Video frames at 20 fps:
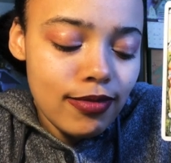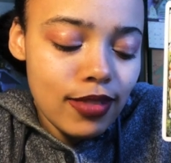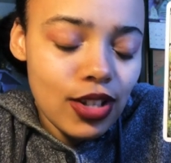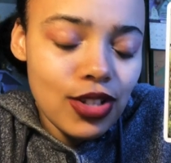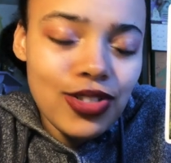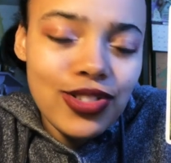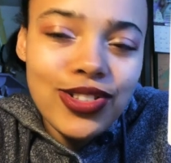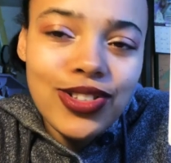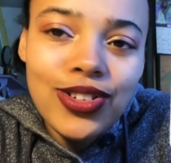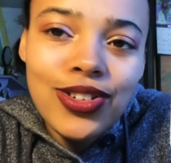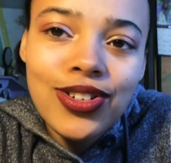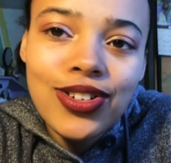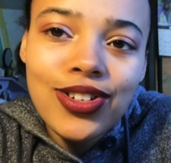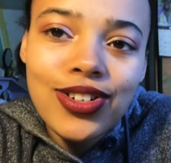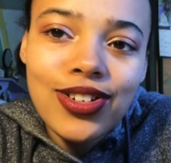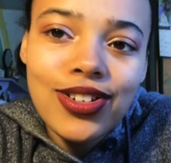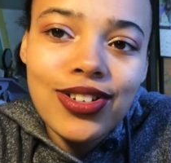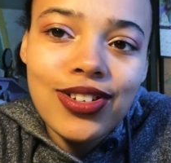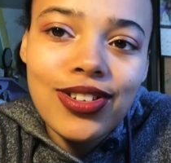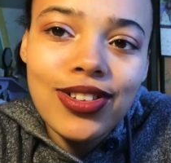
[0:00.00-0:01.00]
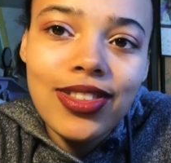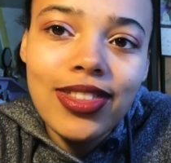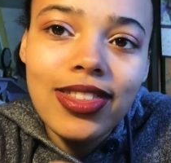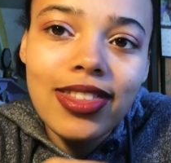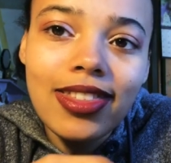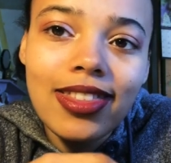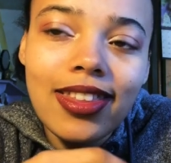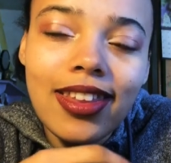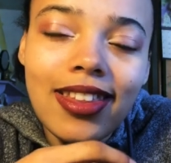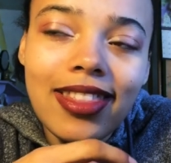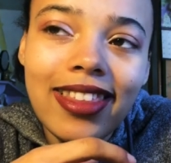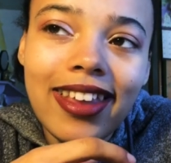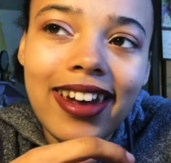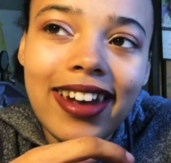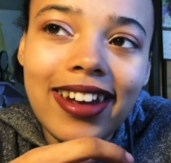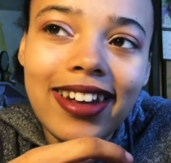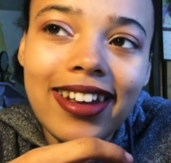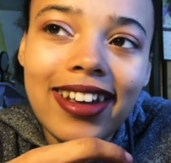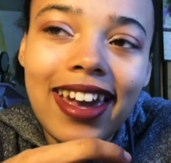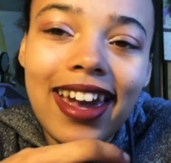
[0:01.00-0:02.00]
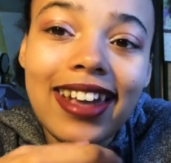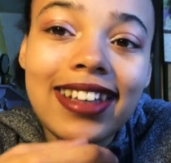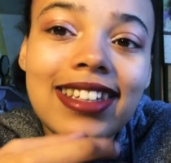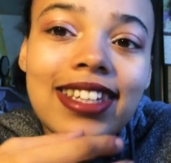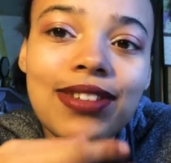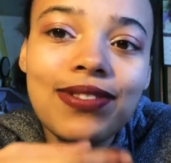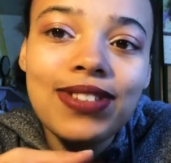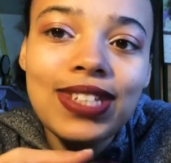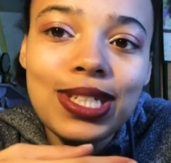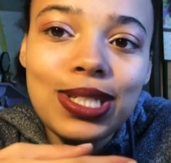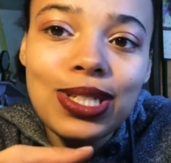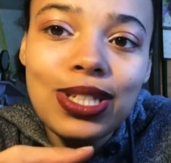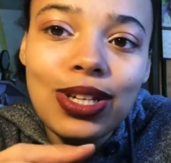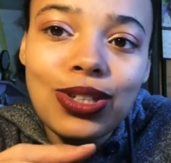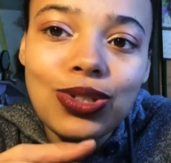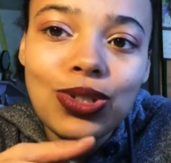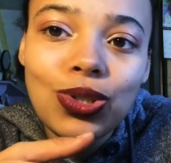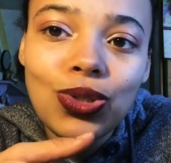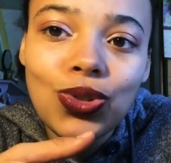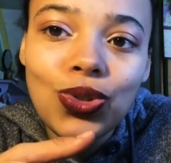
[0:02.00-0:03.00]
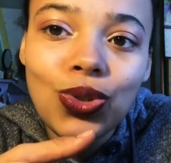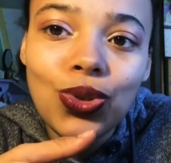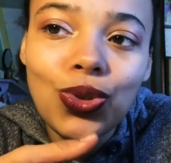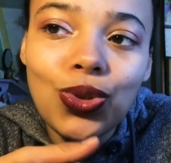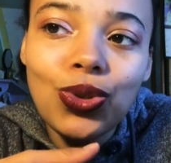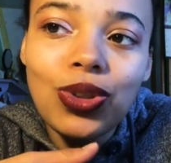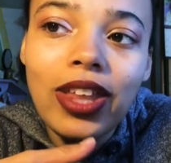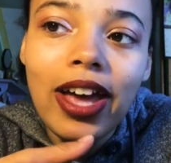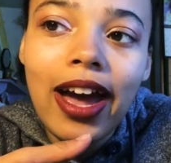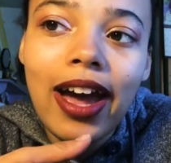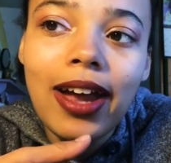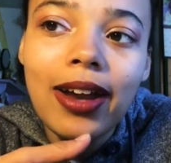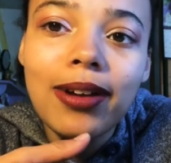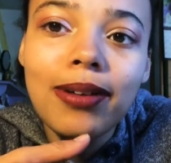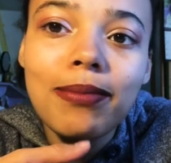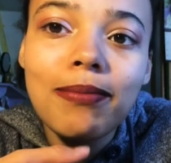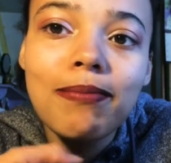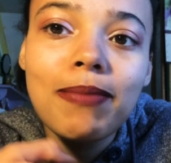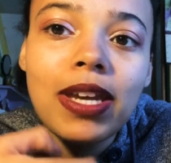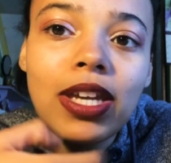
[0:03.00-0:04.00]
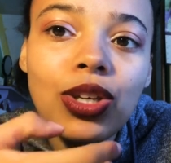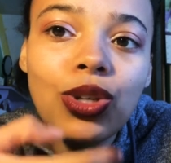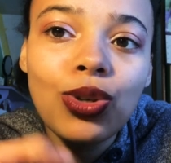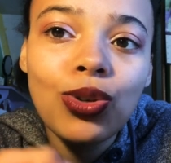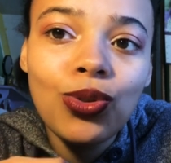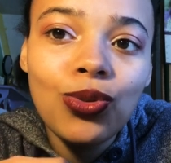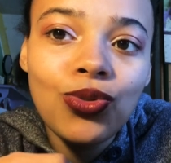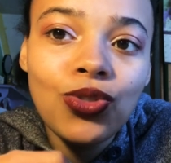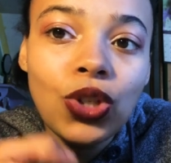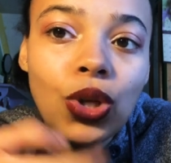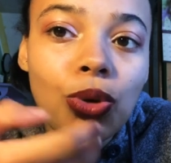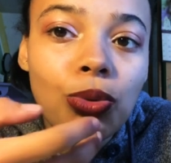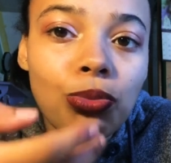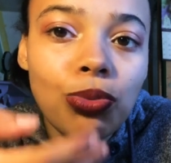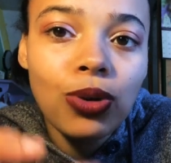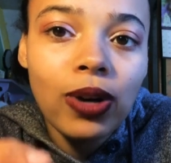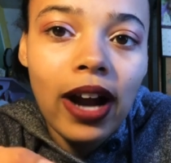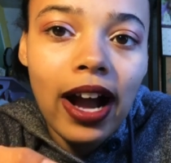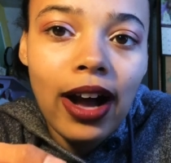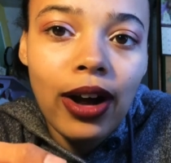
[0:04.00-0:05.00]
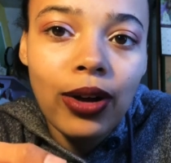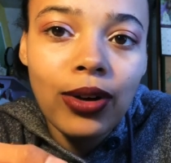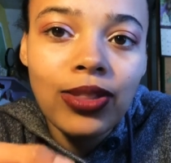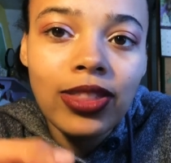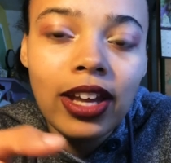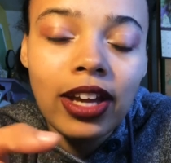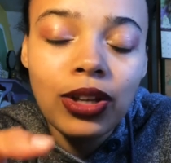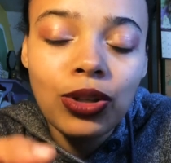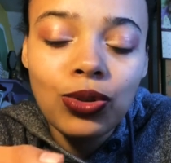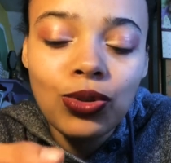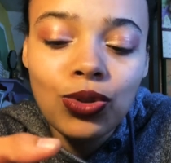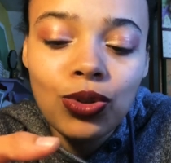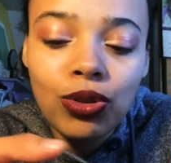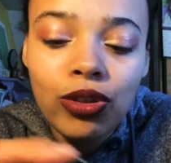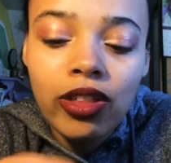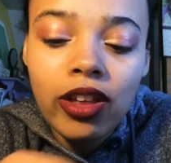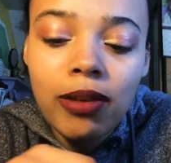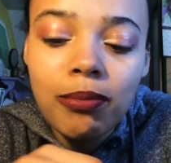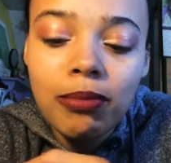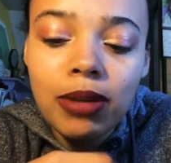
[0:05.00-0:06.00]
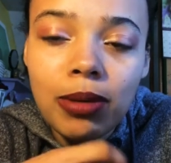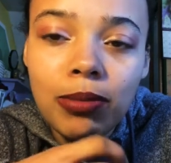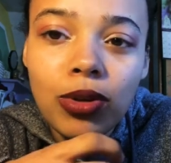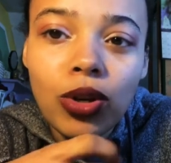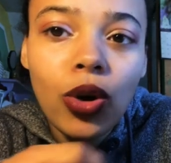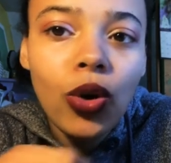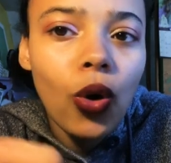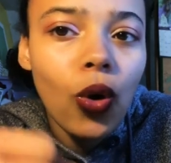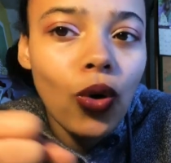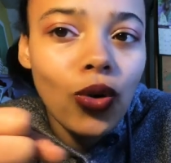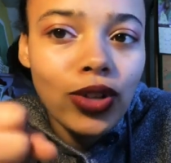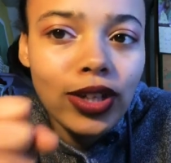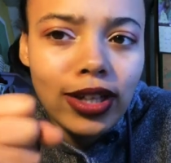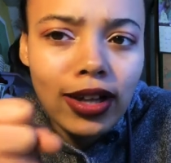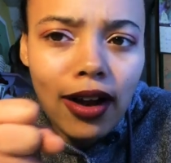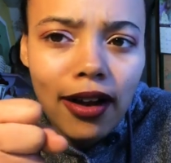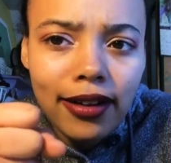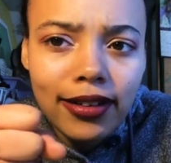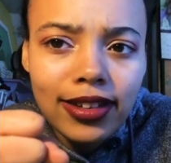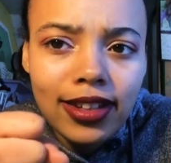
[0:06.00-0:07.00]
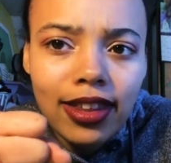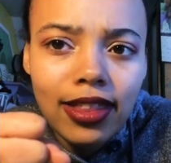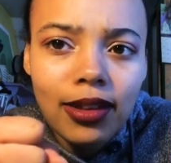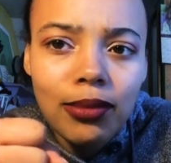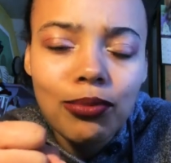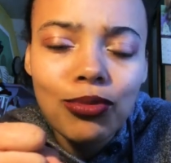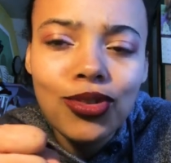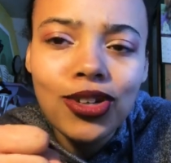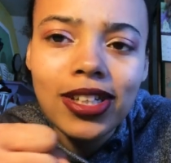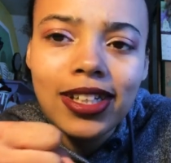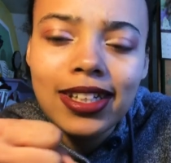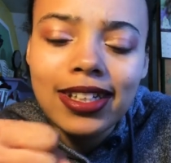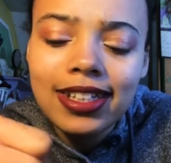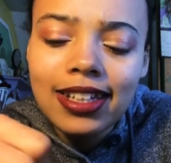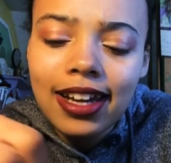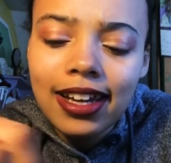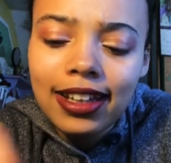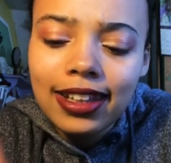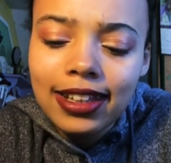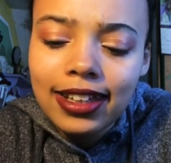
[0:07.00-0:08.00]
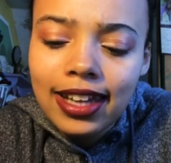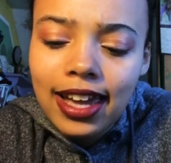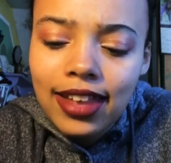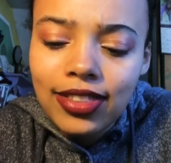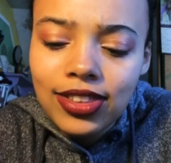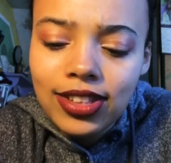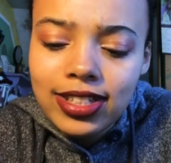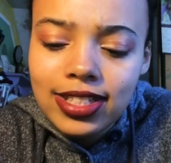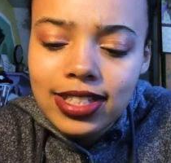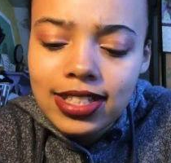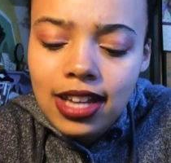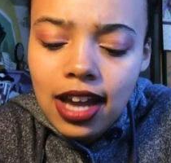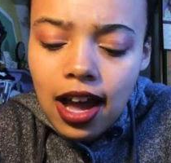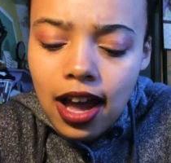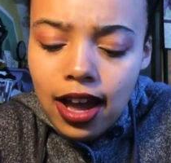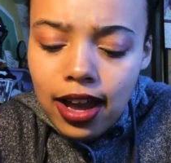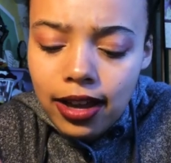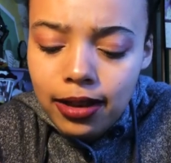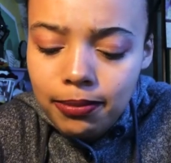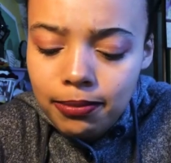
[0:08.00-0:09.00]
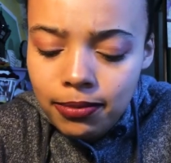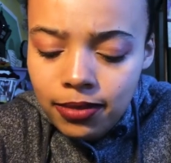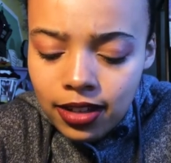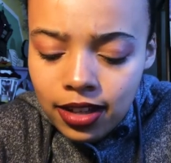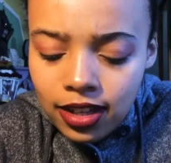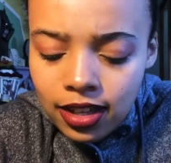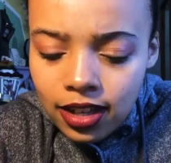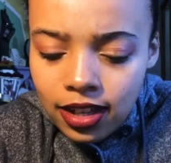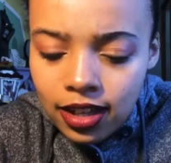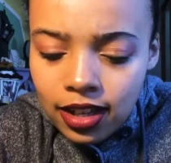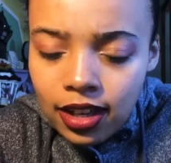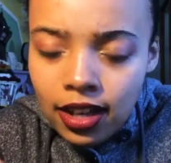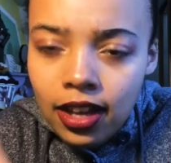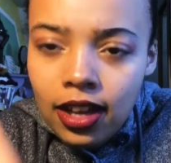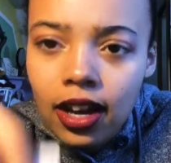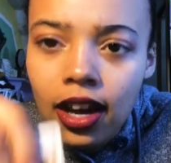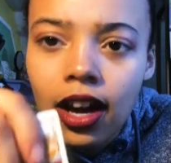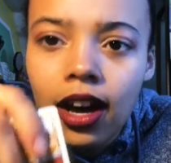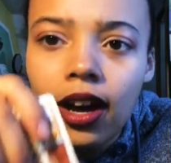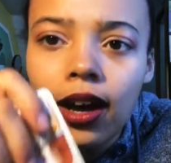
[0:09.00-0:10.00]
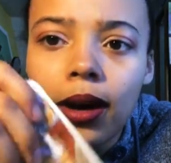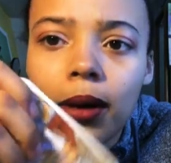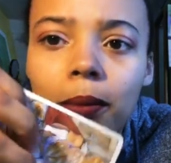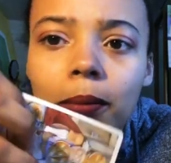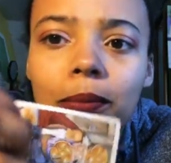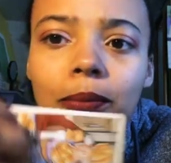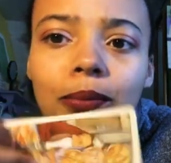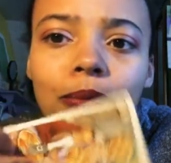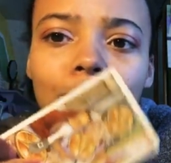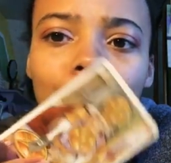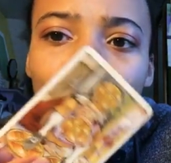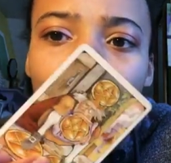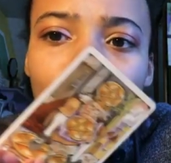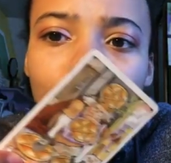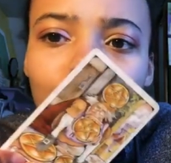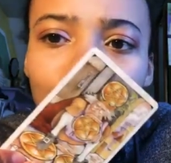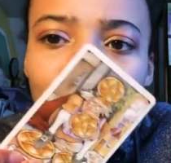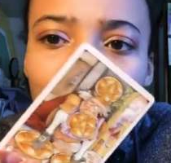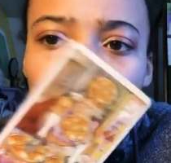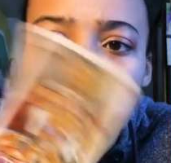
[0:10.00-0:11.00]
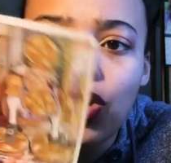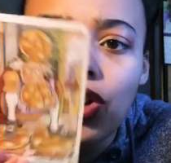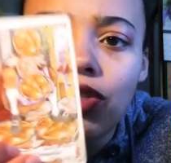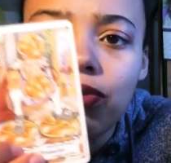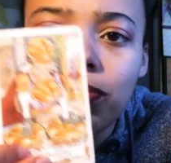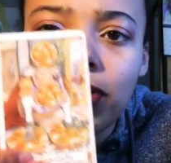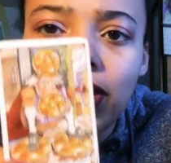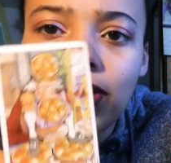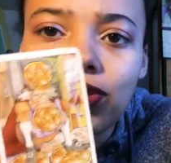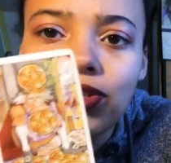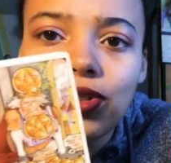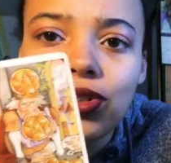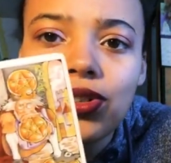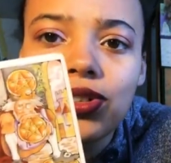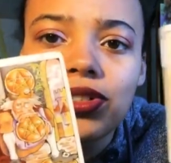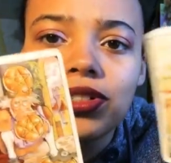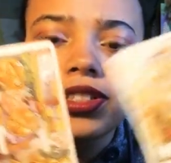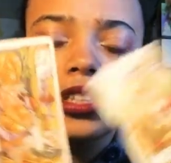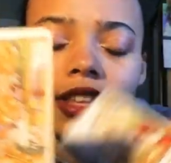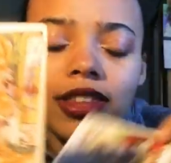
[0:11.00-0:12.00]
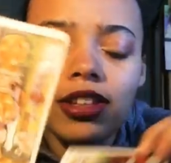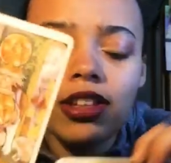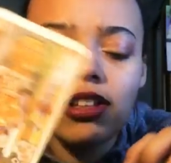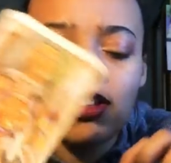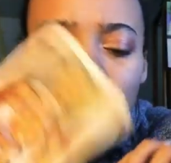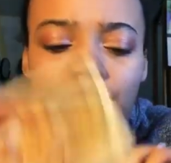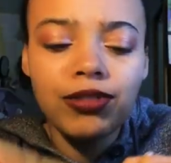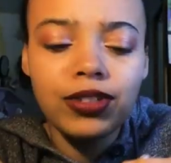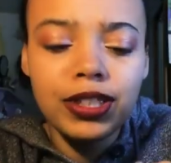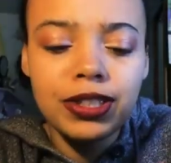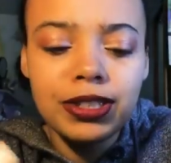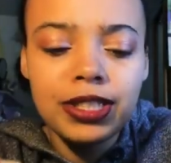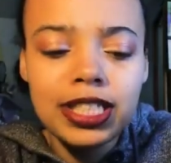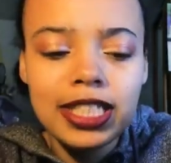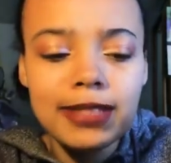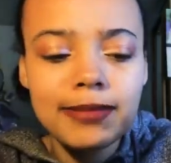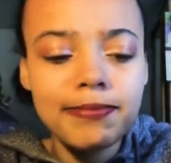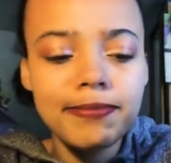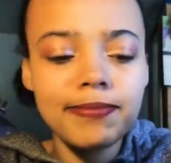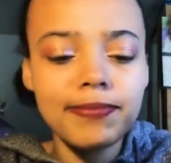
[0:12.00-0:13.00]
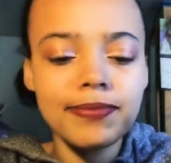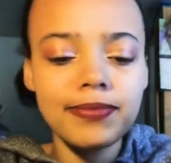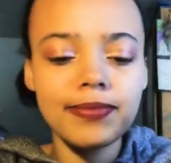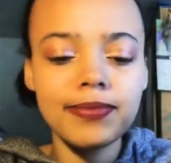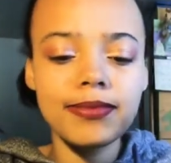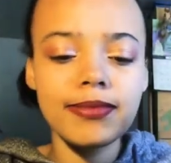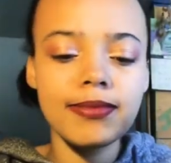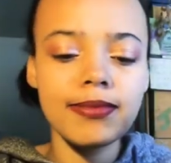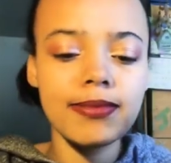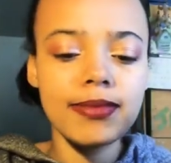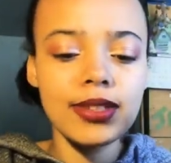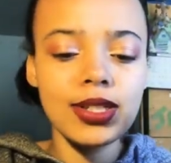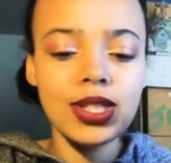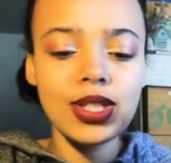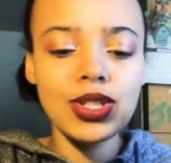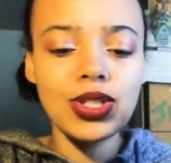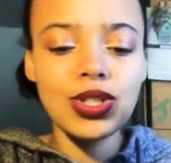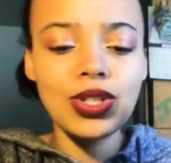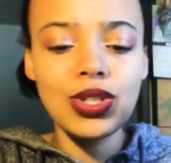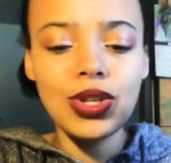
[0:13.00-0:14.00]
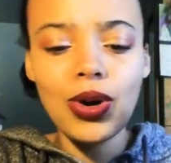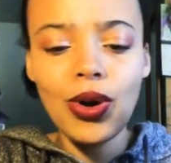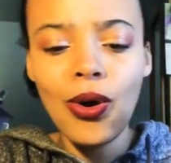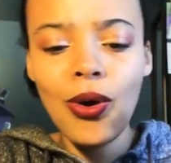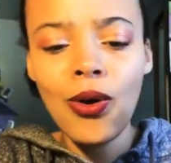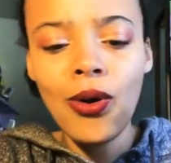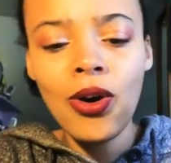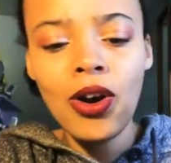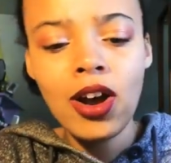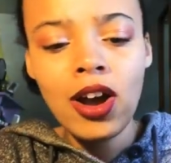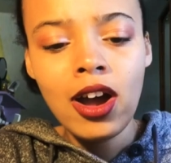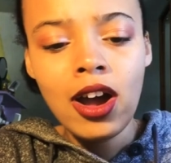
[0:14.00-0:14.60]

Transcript: certain like activities that you do that make you feel proud that you do them. Maybe you're holding on to them really tightly at this time, with the Four of Pentacles and the Lovers. So